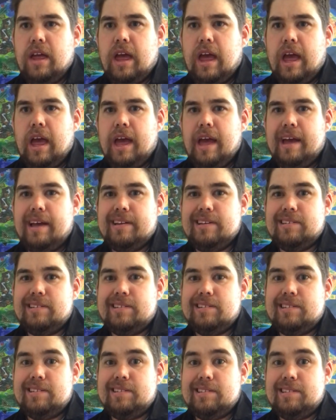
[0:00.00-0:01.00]

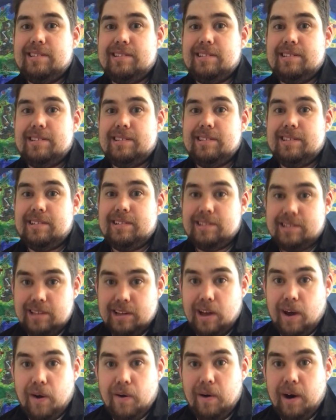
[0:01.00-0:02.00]
And to
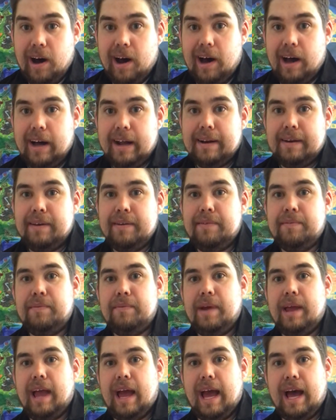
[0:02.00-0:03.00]
go on,
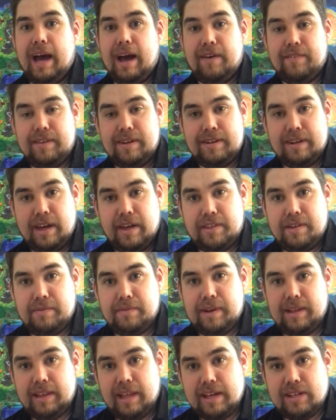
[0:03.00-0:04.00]
we have another
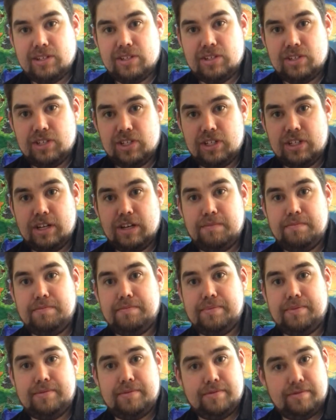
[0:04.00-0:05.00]
relationship
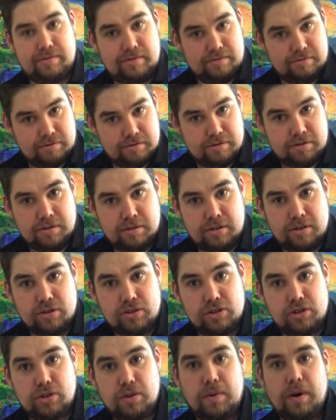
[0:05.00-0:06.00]

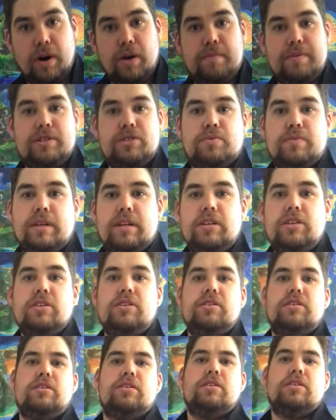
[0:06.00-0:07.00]
duo
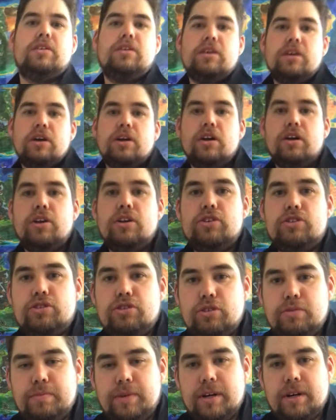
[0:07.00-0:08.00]
between
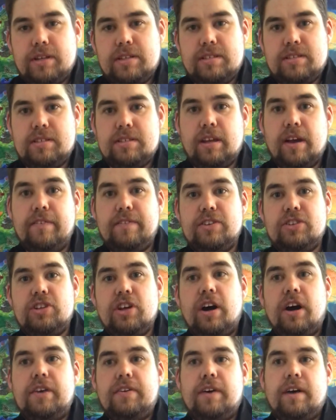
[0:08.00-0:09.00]
two books of a
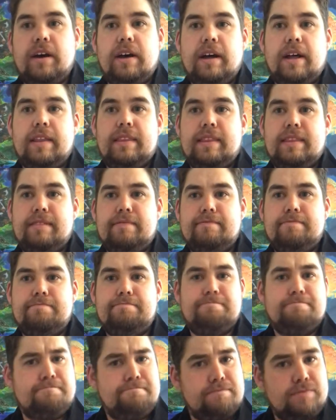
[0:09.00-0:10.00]
genre, and
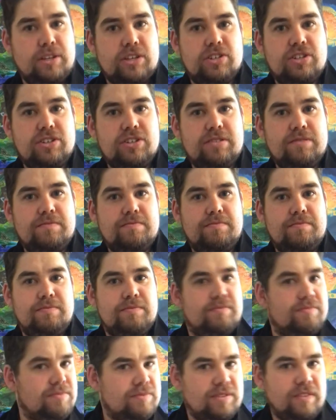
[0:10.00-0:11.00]

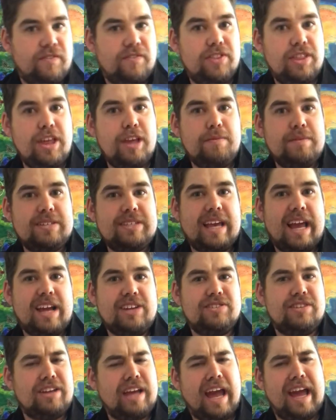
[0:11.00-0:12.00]
the theme is
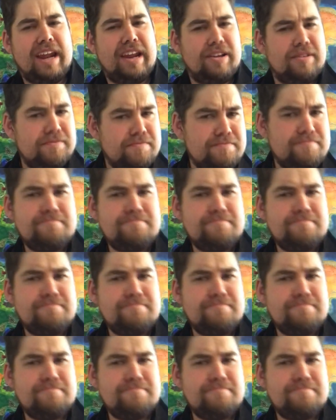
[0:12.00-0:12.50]
actually kind of